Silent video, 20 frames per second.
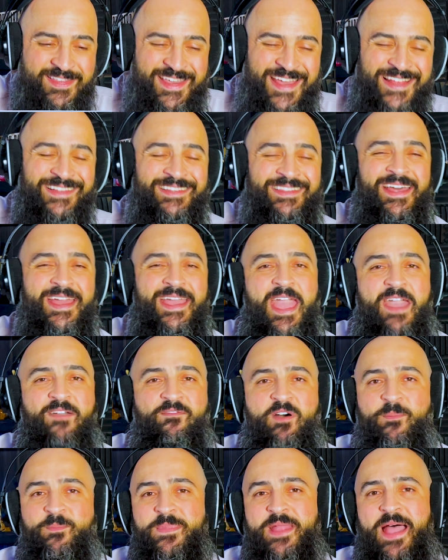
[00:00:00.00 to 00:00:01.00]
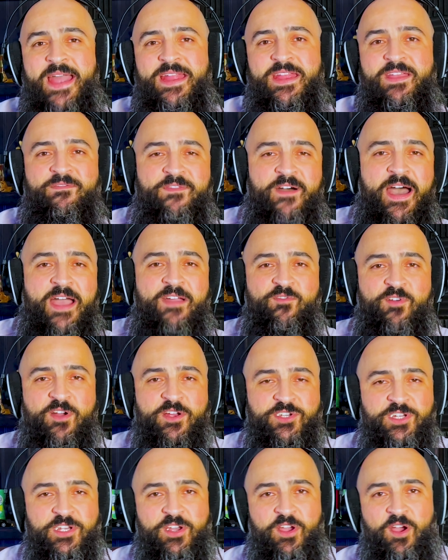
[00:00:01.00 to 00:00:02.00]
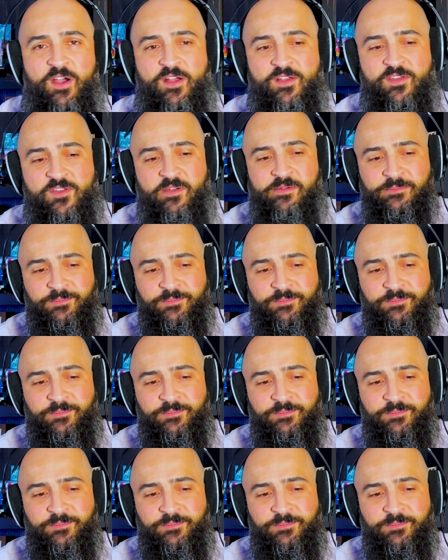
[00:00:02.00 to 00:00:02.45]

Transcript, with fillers: They, they gave up ninety-five rushing yards,